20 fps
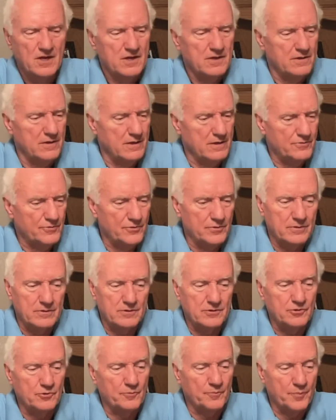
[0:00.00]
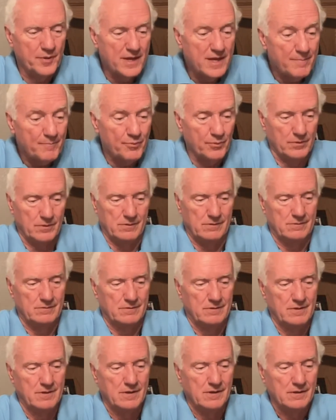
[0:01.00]
Neither do people
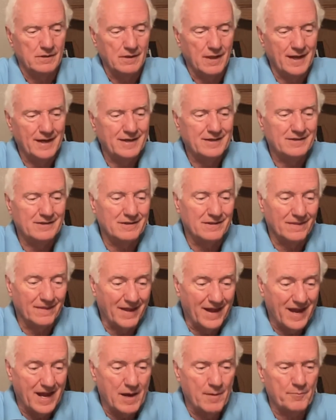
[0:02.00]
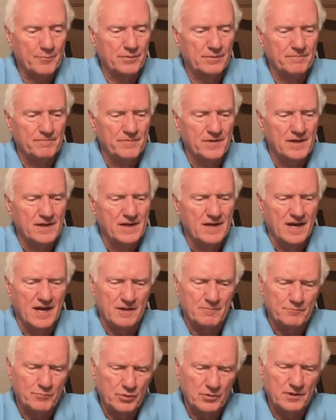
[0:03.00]
light a lamp
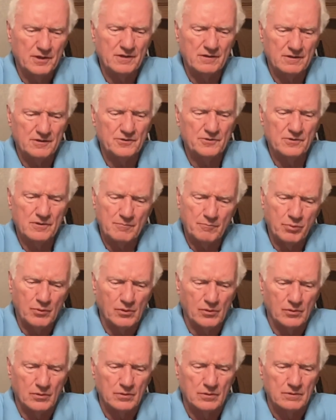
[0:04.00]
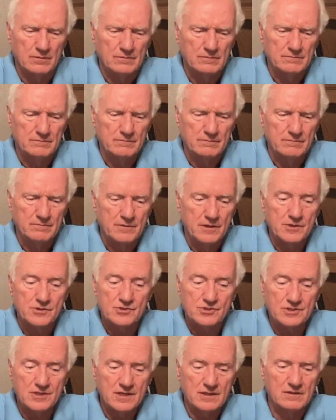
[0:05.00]
and put it under a bowl.
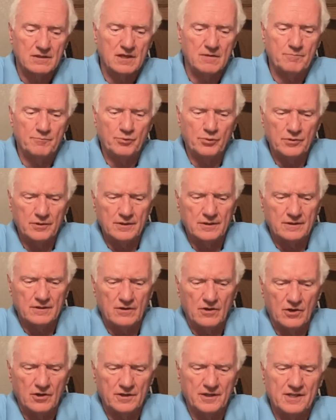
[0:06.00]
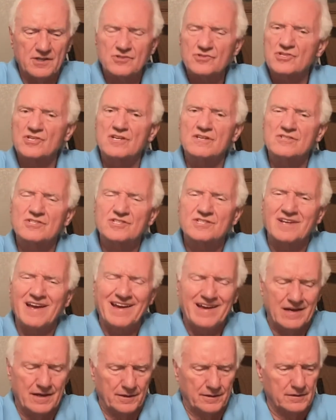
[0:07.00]
Instead, they put it on its
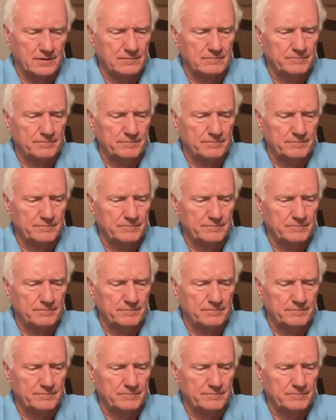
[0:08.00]
stand.